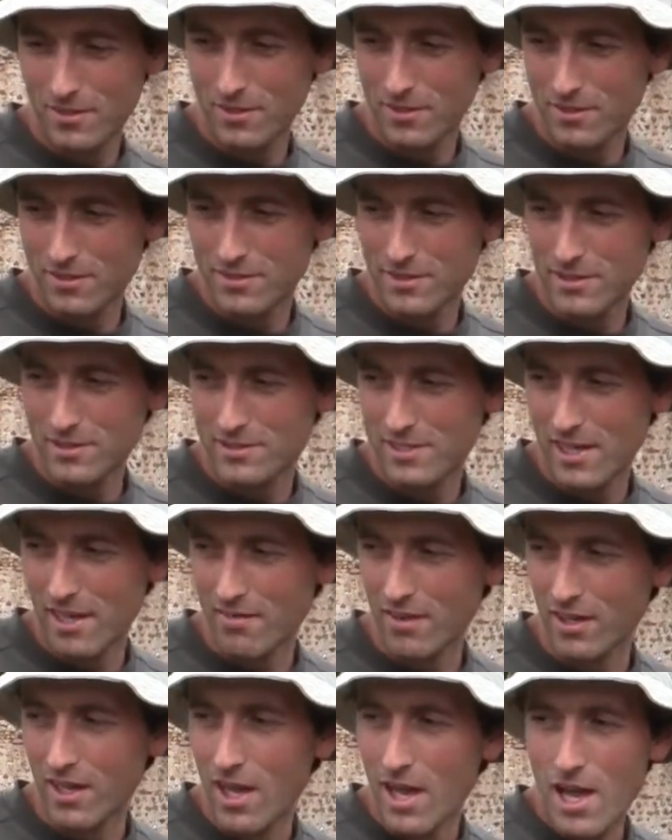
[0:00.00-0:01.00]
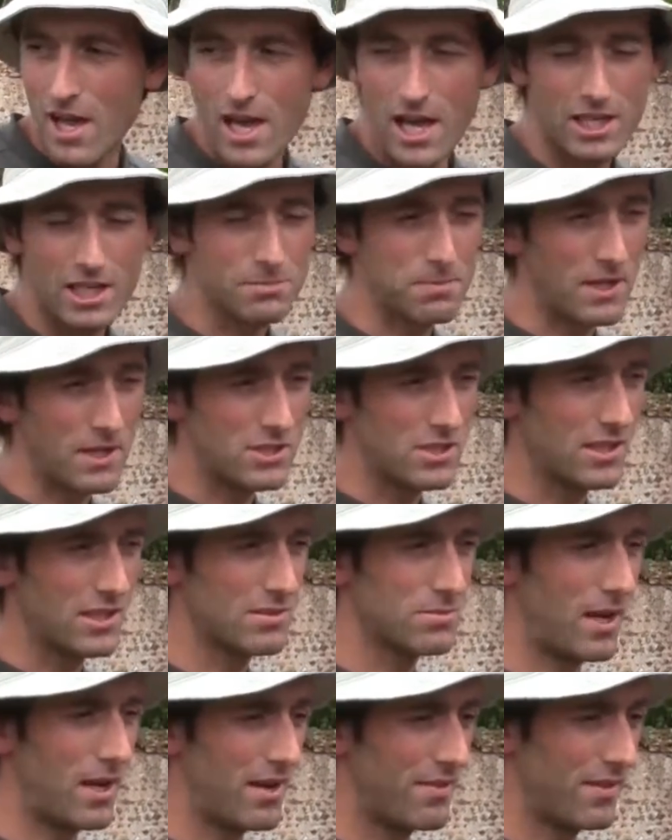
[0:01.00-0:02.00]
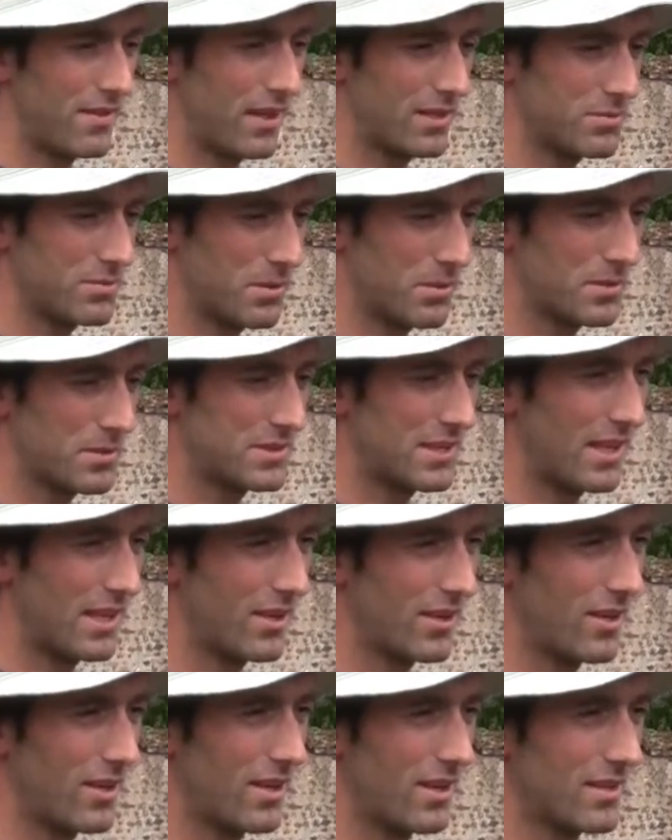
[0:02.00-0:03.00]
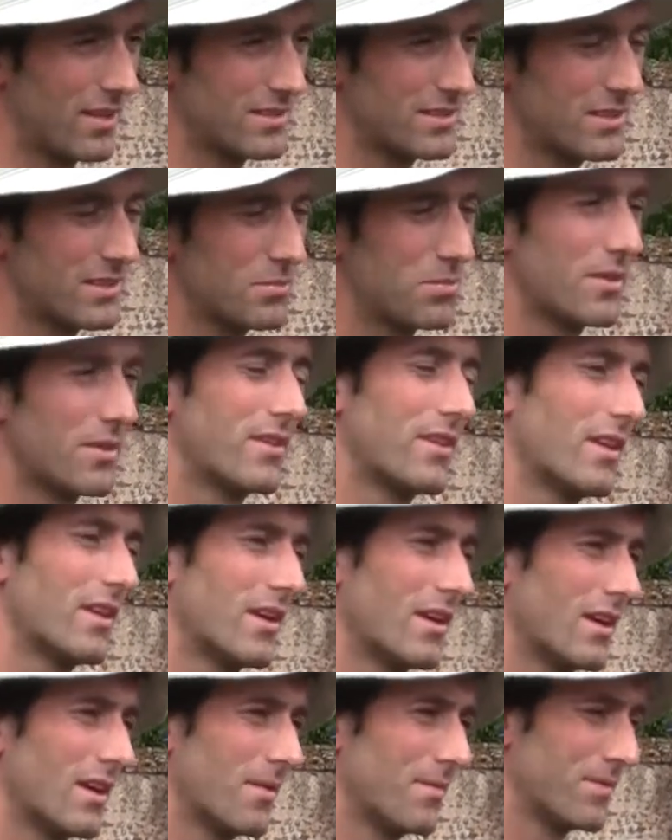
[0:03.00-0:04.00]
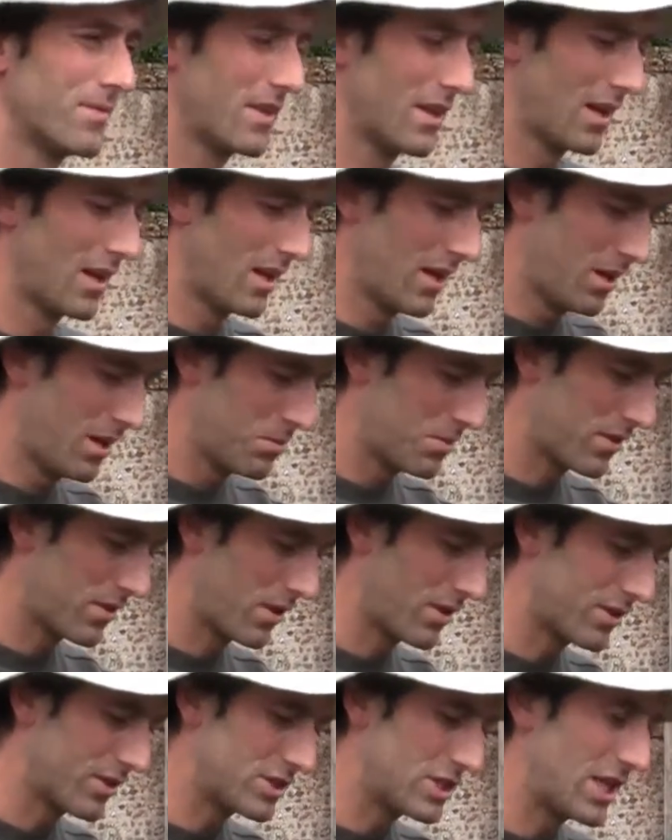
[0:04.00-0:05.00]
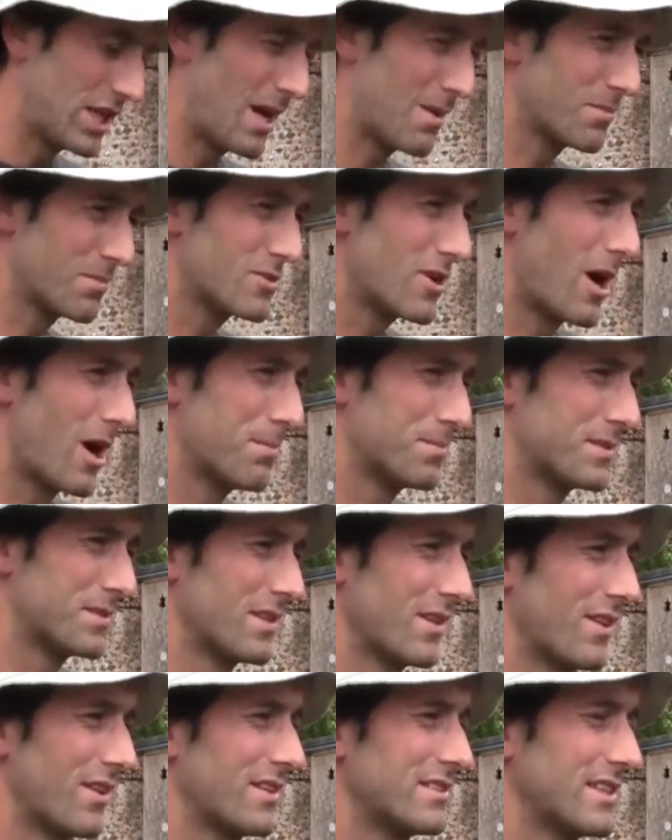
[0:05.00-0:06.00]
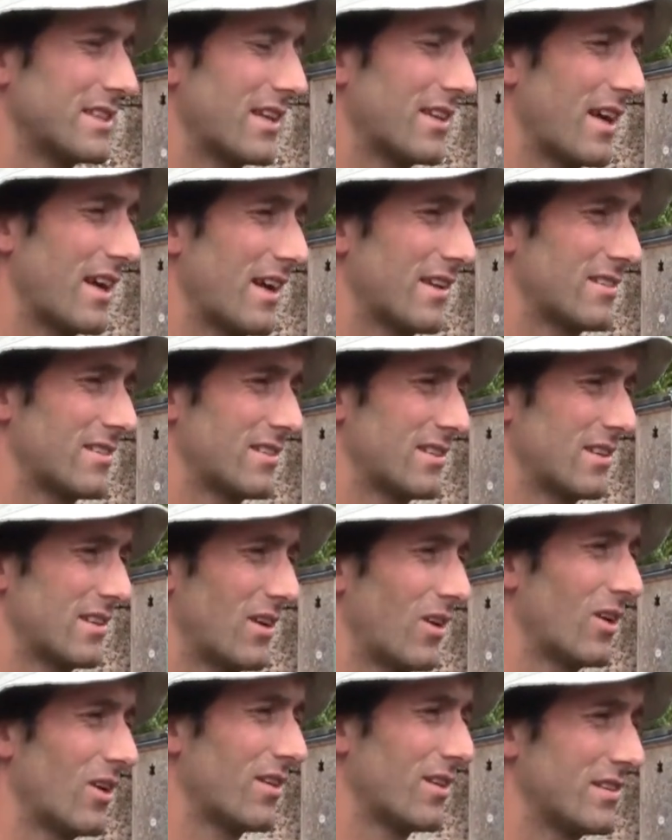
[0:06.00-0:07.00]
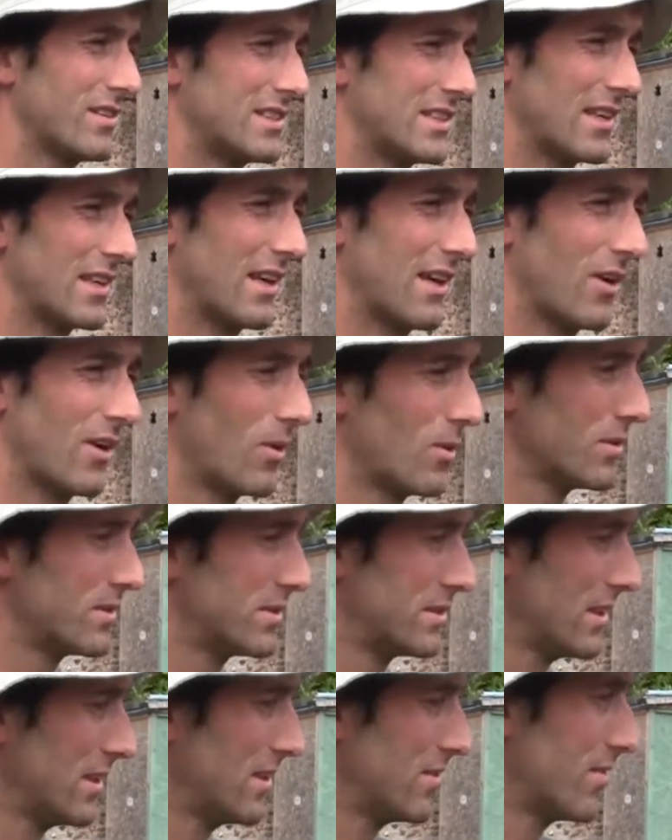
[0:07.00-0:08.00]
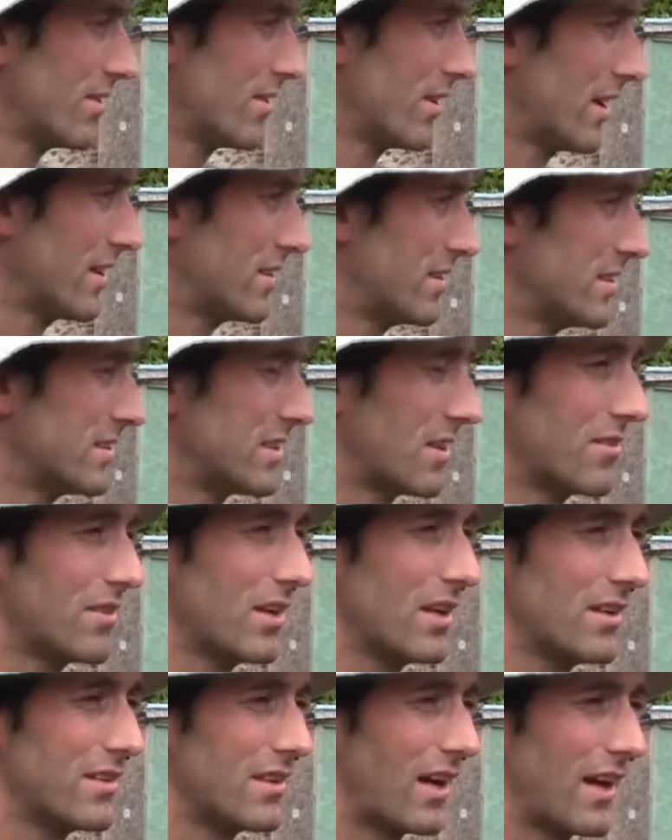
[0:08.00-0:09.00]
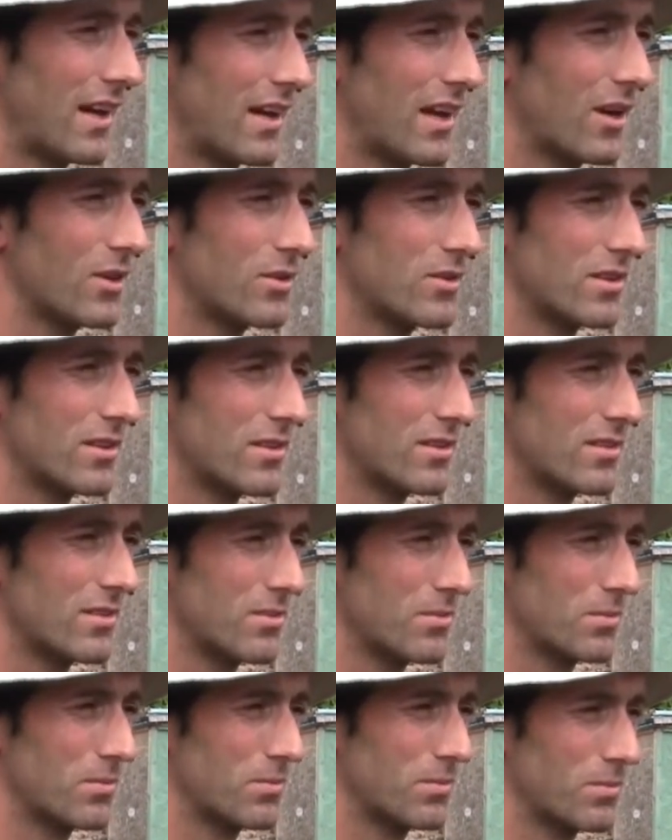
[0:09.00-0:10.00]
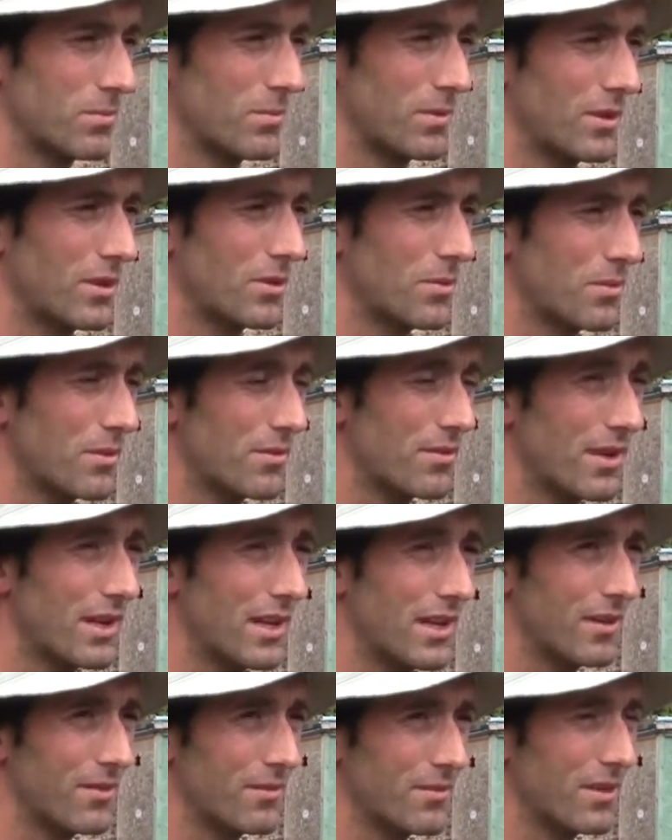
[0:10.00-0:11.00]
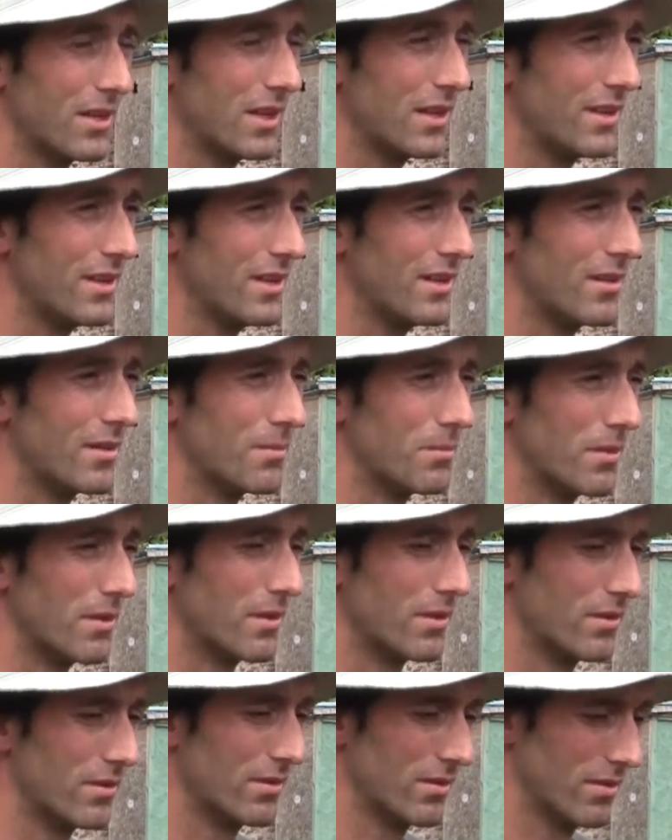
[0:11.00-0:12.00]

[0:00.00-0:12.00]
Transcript: seed saving, especially as well as we were saying earlier, isn't it? With all the GM crops and things like that, all these old seed varieties are really dying out, and you know we really need them, you know.